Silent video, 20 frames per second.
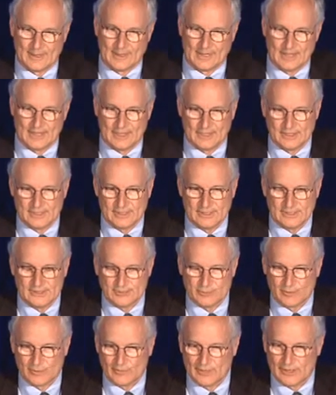And he
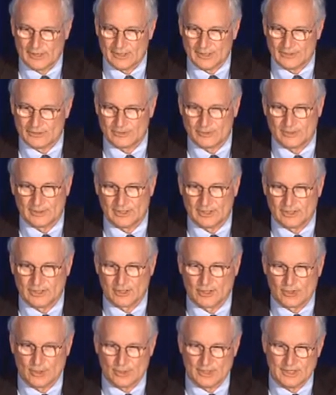has provided us with the
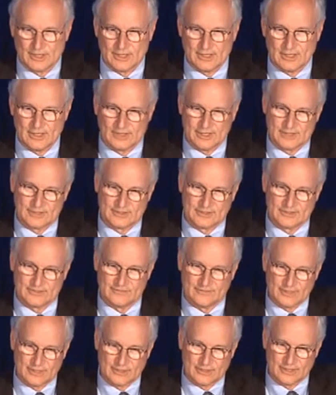accordion
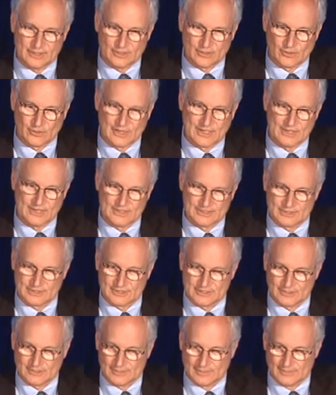severity grading
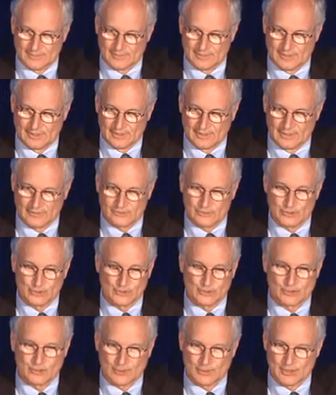system of
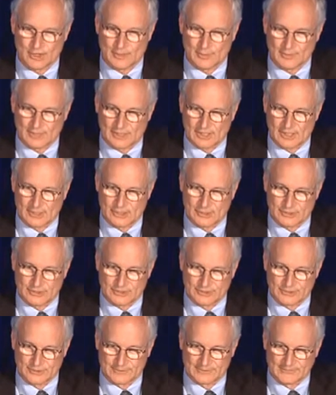surgical
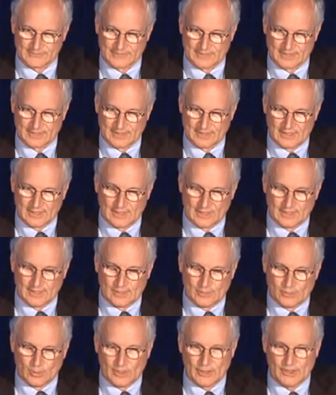complications,
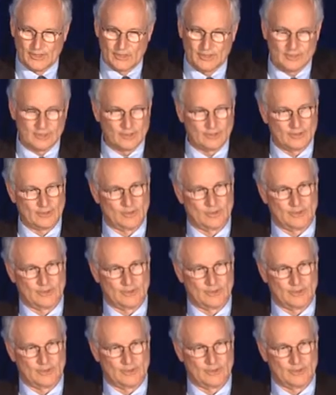where